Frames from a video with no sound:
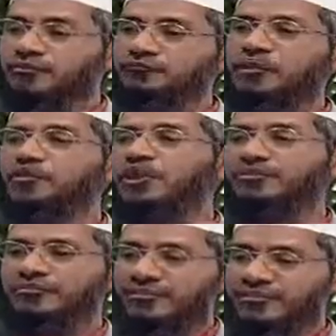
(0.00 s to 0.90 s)
where you
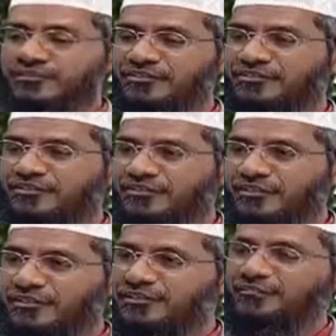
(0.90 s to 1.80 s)
live,
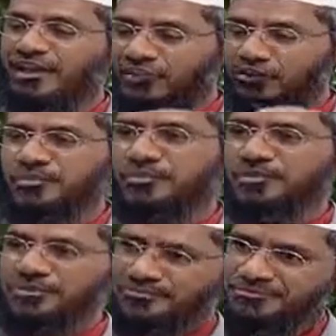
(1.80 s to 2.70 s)
where around your
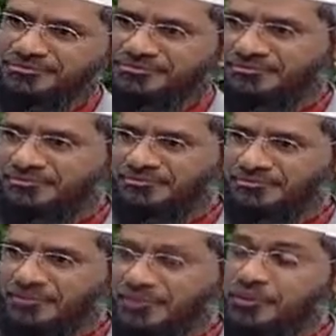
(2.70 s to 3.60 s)
people.
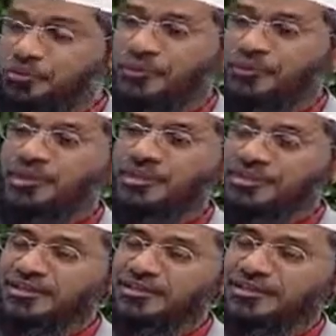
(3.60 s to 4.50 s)
Your
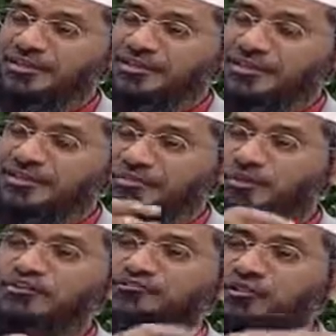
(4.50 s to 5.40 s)
praying in the
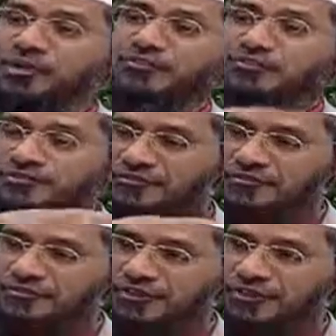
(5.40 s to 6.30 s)
mosque where you live,
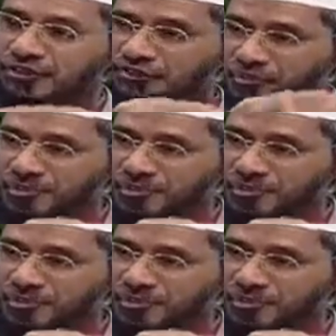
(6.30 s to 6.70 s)
around your